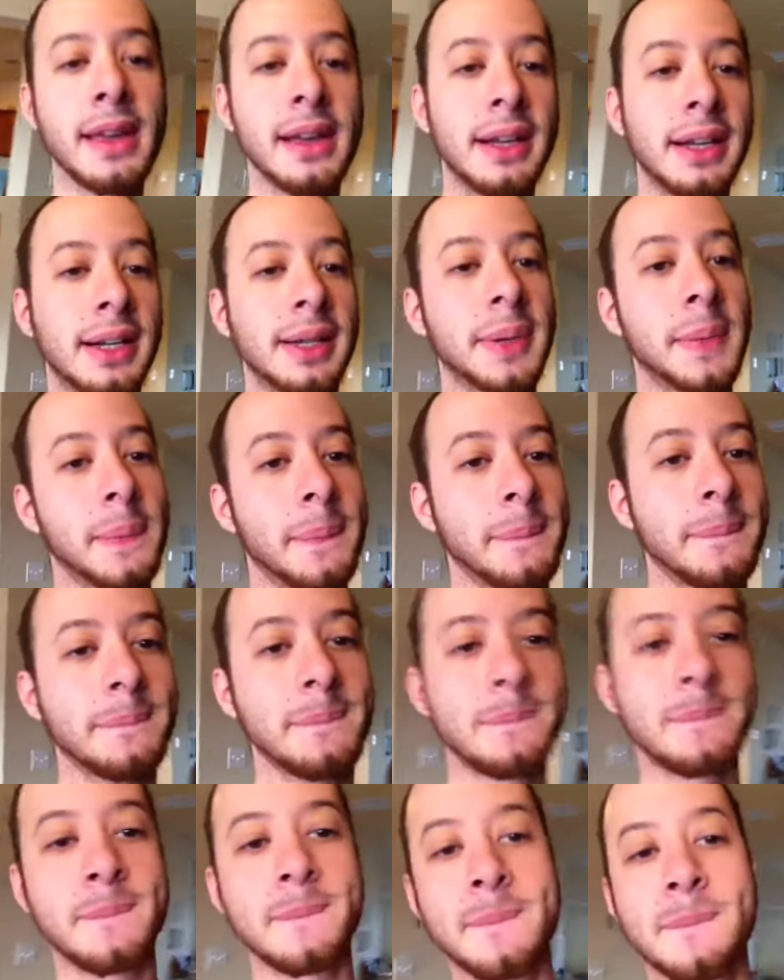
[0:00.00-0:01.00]
Um,
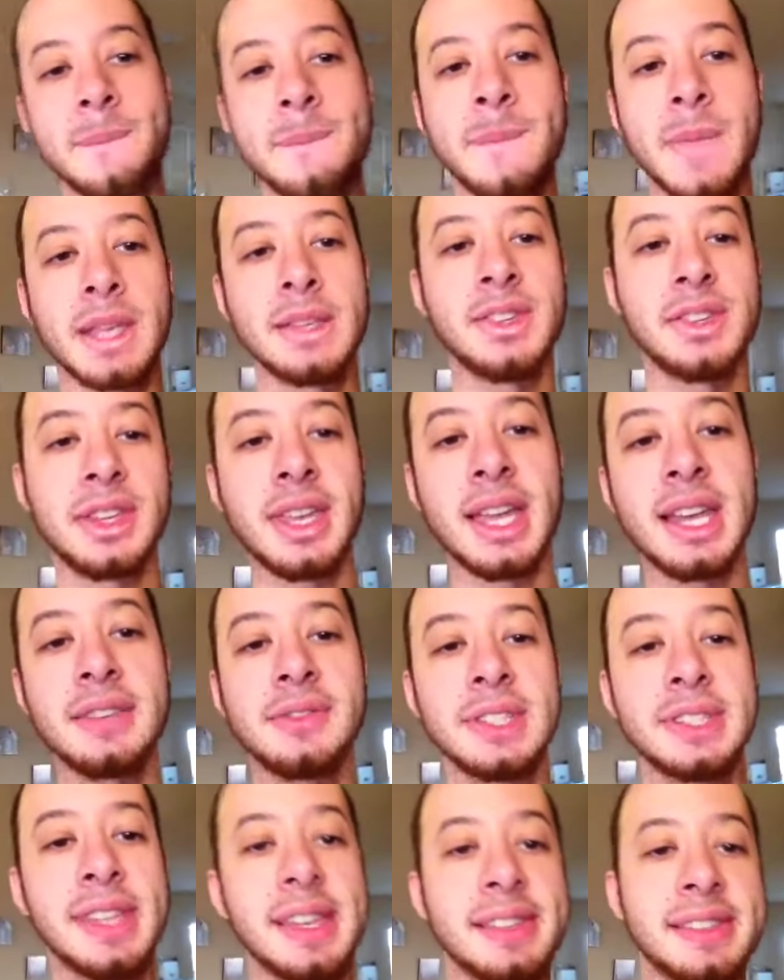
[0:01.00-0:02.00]
just kind
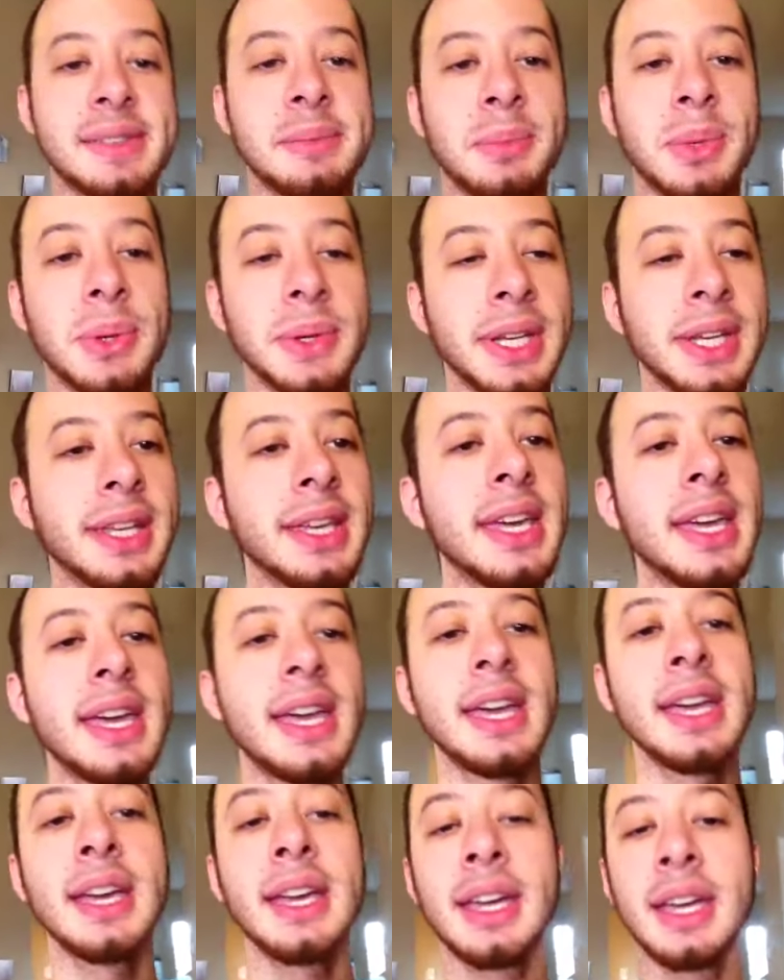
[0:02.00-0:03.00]
of a testimony.
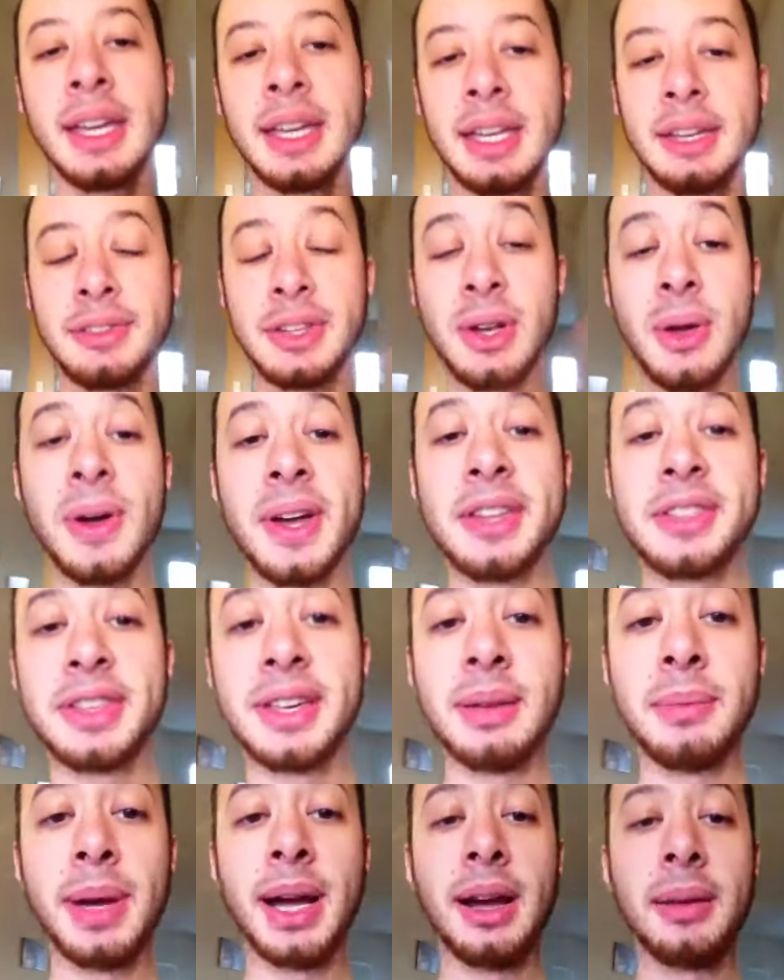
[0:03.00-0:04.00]
If you know
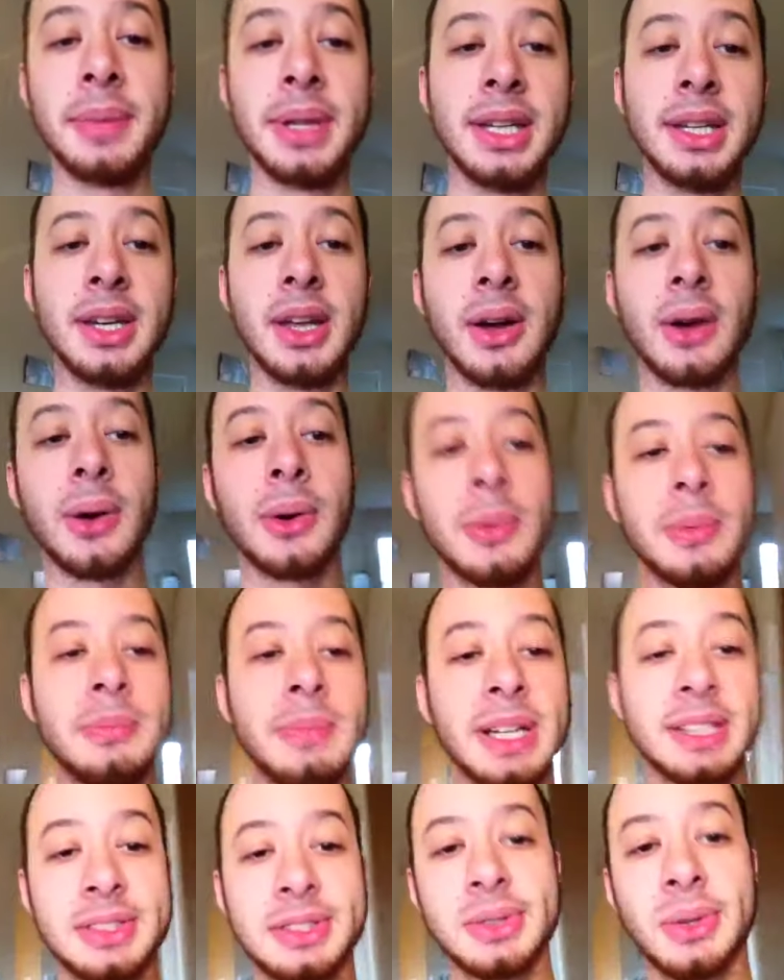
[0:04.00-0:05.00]
anything about me, you know
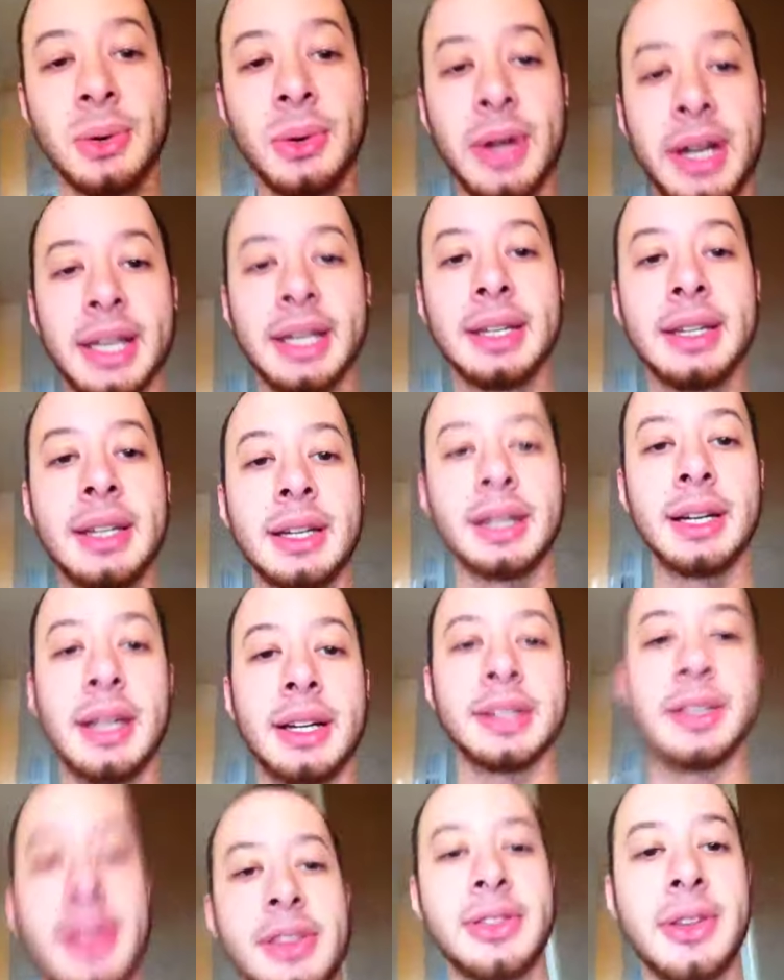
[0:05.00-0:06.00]
my story.
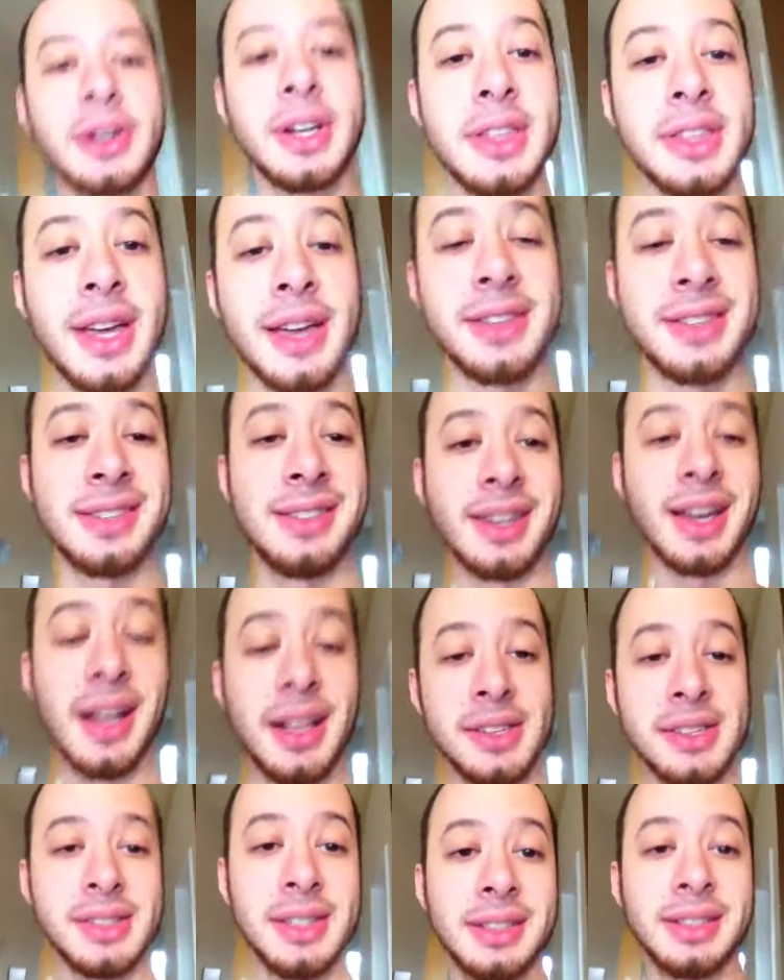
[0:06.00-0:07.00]
Uh, thirty thousand
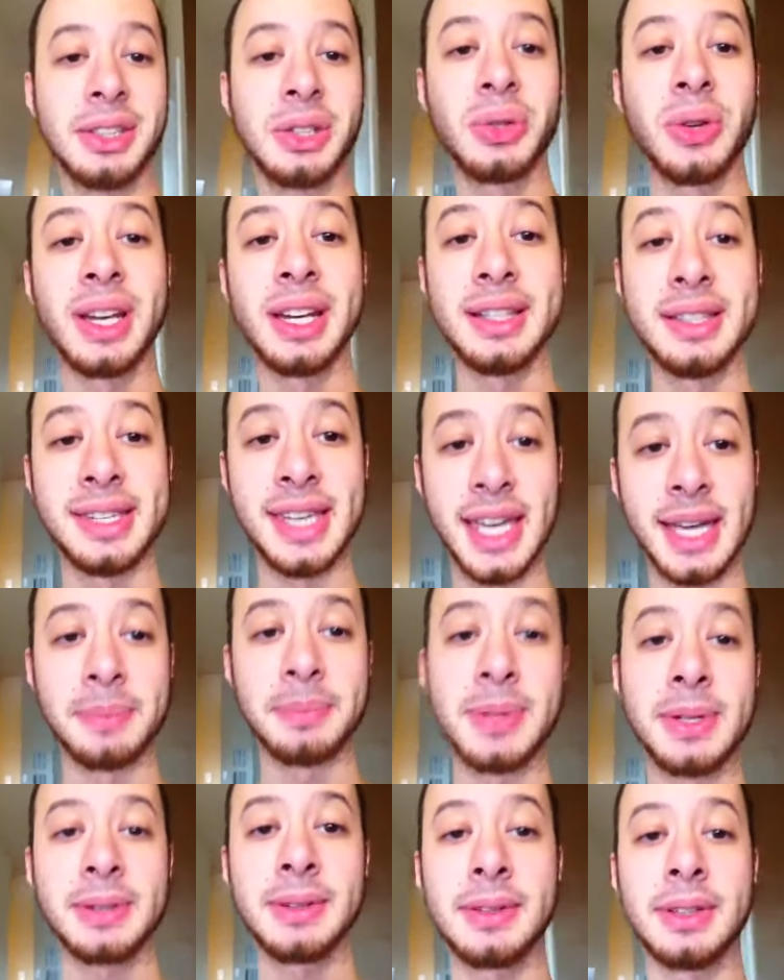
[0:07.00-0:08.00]
dollars in credit
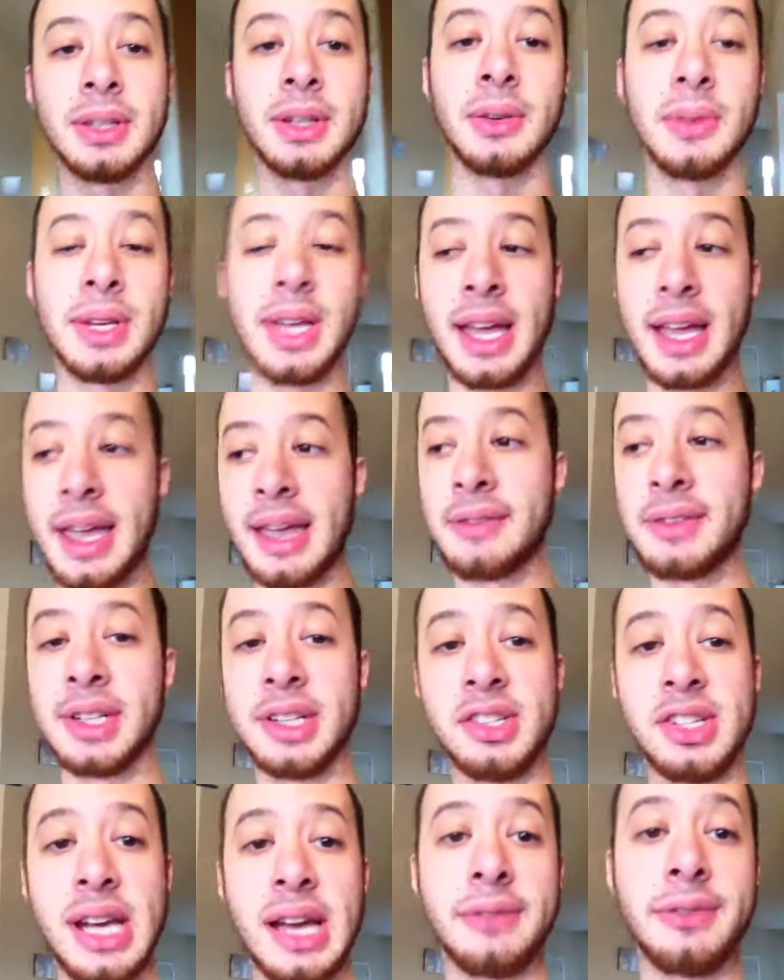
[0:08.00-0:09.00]
debt, you know, not having
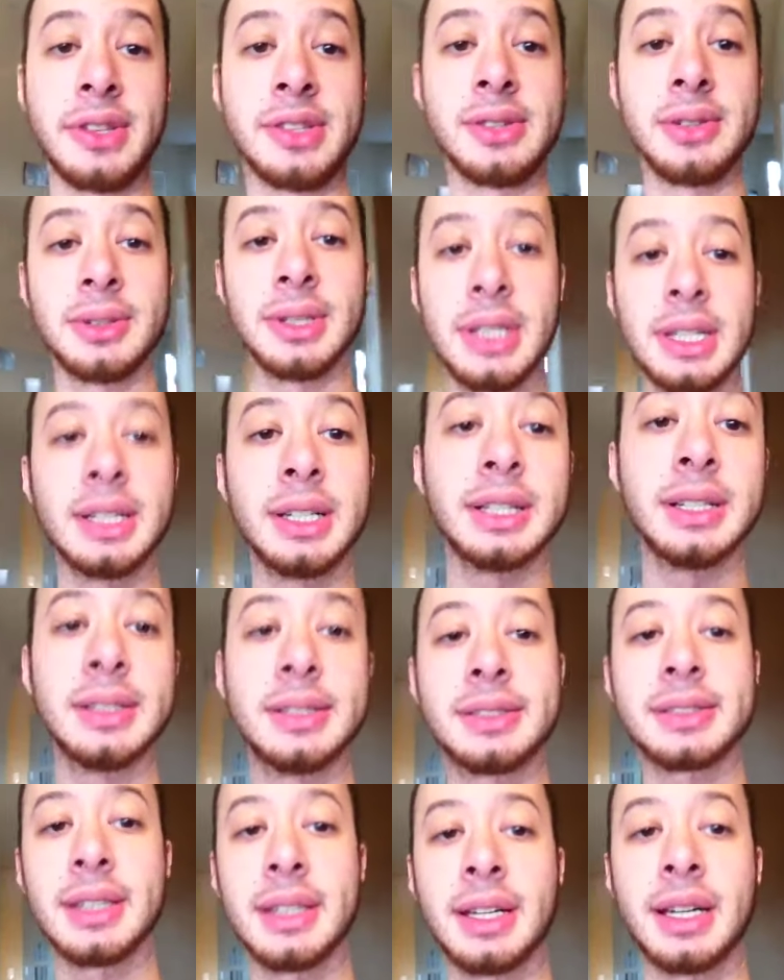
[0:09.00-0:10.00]
a job for two
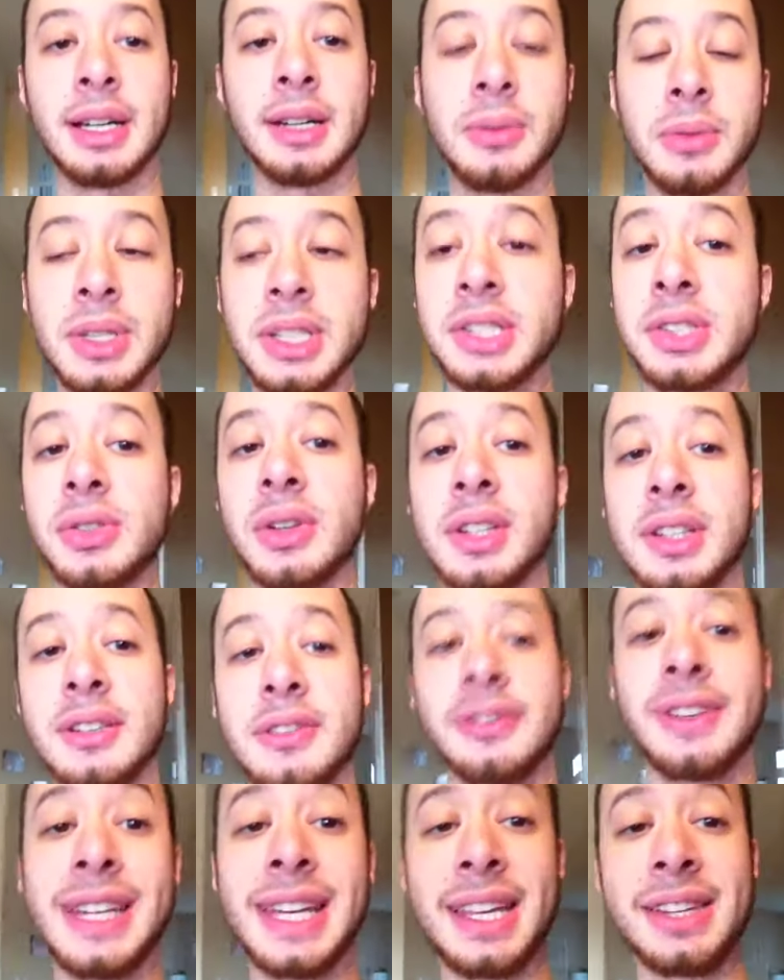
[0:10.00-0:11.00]
years, uh, really
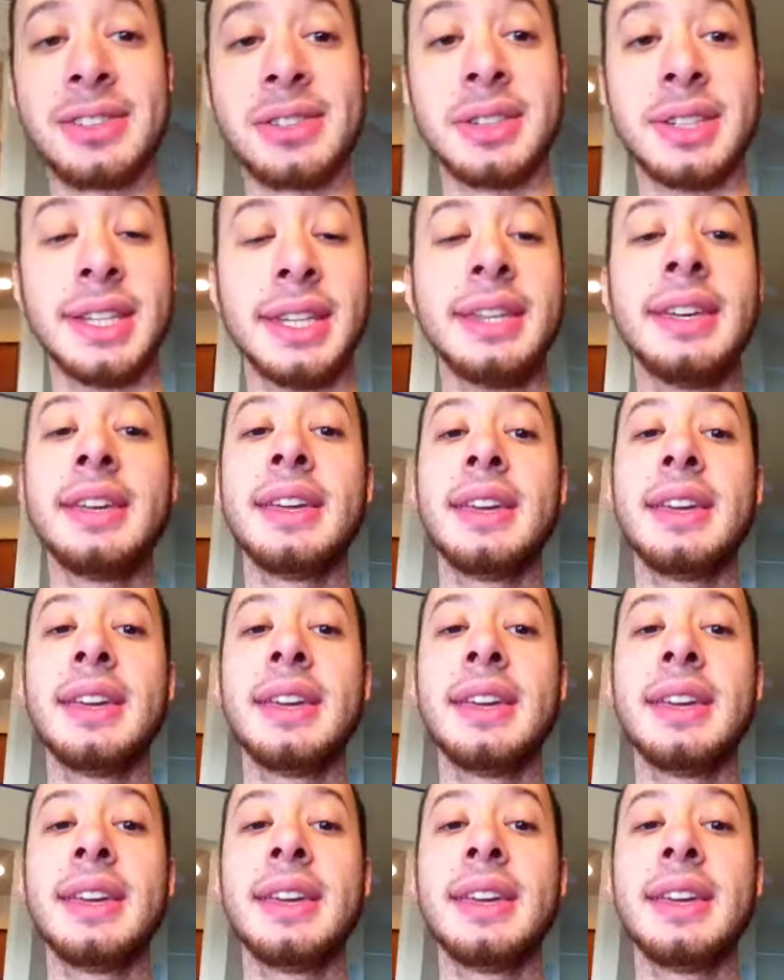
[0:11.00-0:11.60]
struggling financially.